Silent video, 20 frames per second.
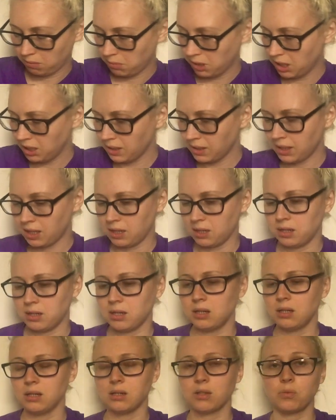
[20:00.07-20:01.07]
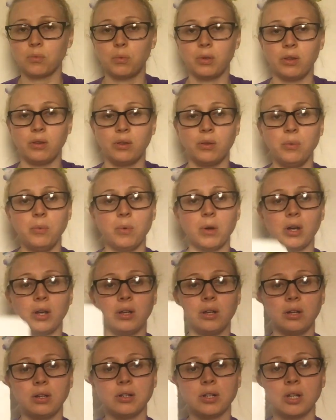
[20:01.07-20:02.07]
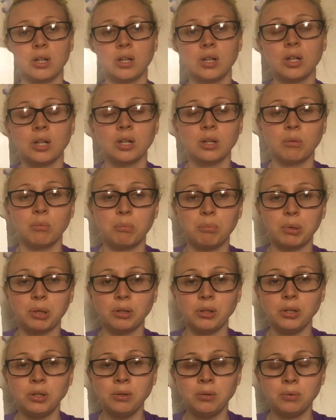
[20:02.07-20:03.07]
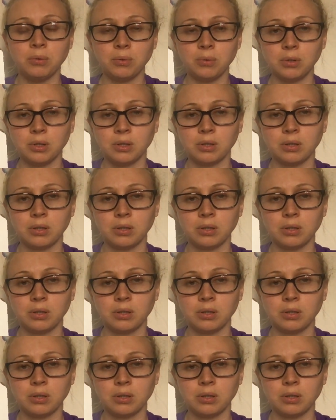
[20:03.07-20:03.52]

me a sentence with the word balloon?